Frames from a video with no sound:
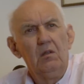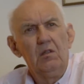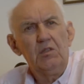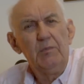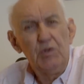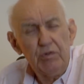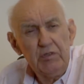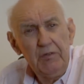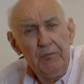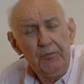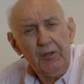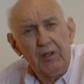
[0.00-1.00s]
Some
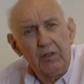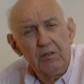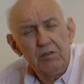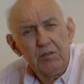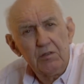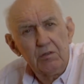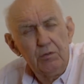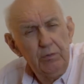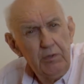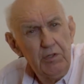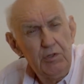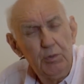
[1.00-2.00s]
interesting facts.
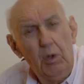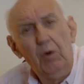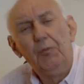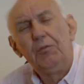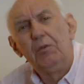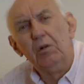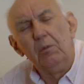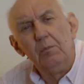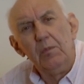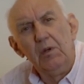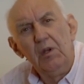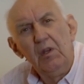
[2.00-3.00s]
According to
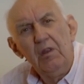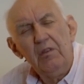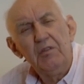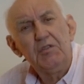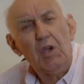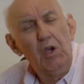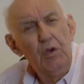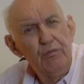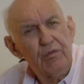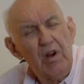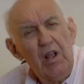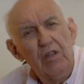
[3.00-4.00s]
Ofcom, there's
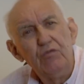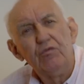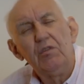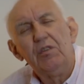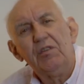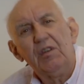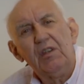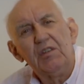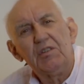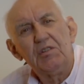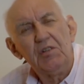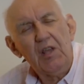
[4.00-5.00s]
over
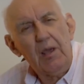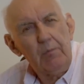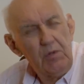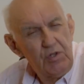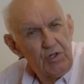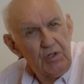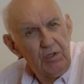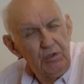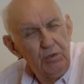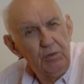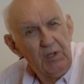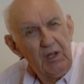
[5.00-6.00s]
100,000 amateur
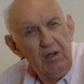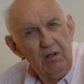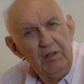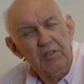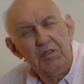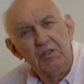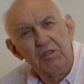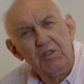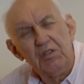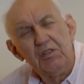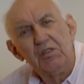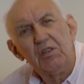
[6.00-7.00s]
UK
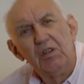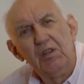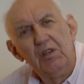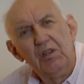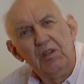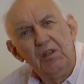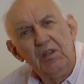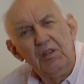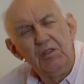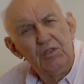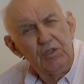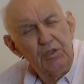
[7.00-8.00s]
licences
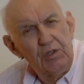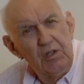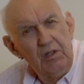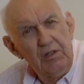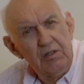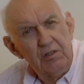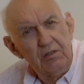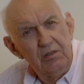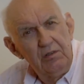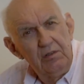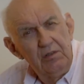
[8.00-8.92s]
in circulation.